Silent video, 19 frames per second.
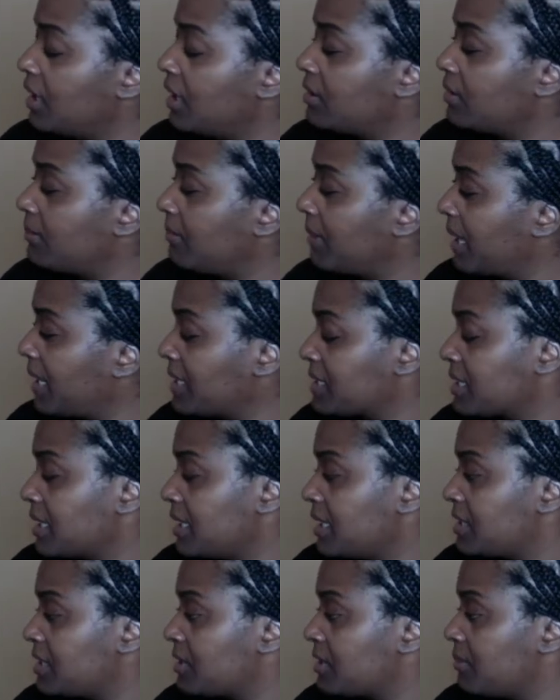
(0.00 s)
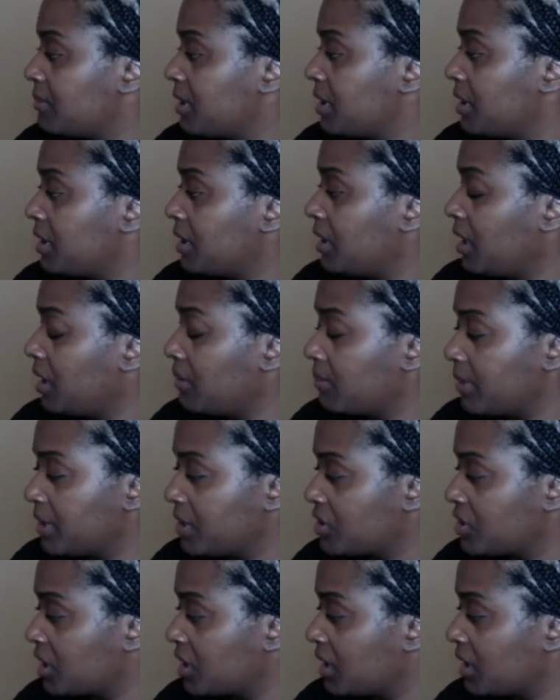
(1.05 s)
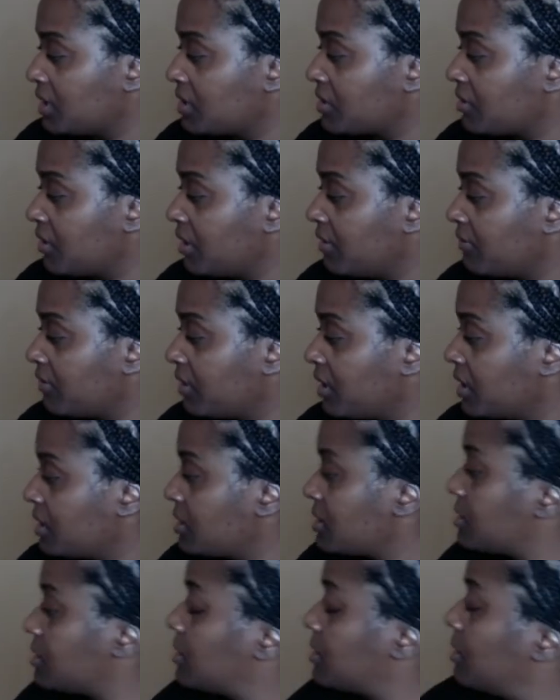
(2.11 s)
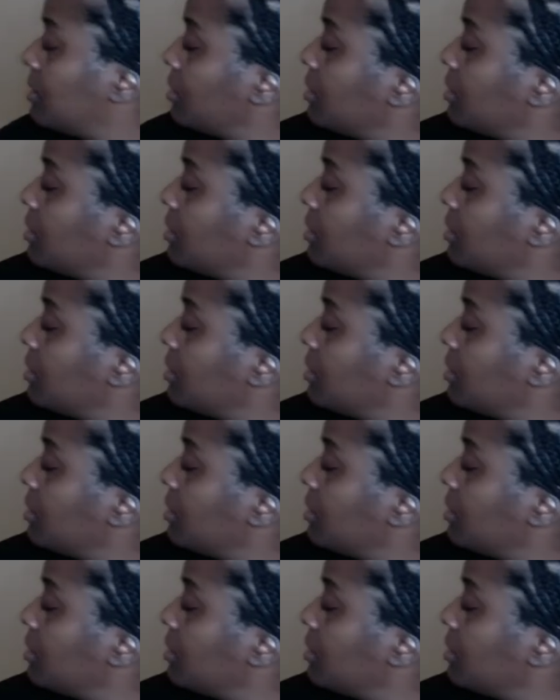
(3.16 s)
the masculine to be a bit jealous or envious.